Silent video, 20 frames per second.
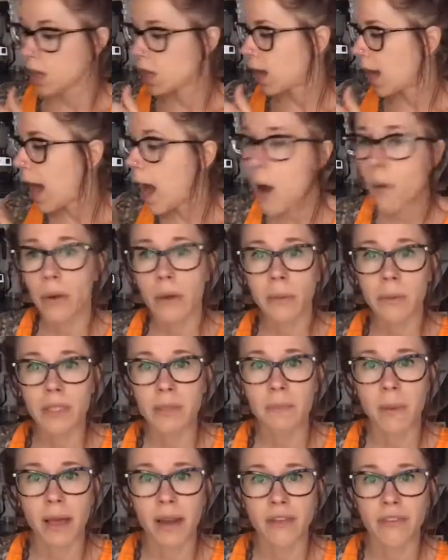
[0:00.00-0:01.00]
how it
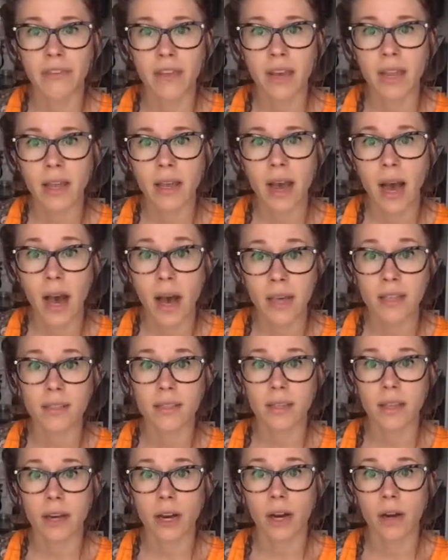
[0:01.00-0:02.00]
was benefiting
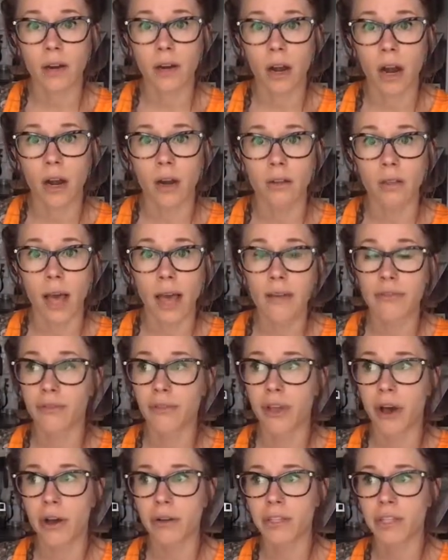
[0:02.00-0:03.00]
us in our life
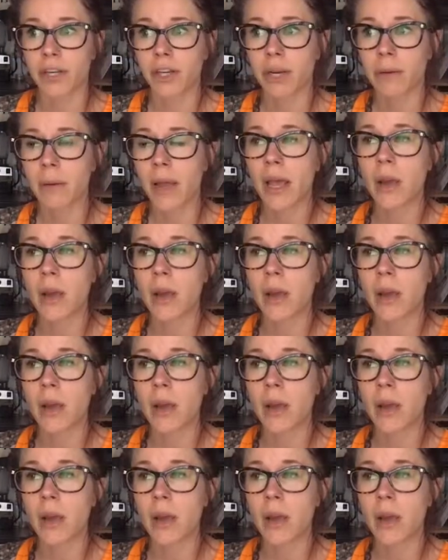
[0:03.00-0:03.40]
long term,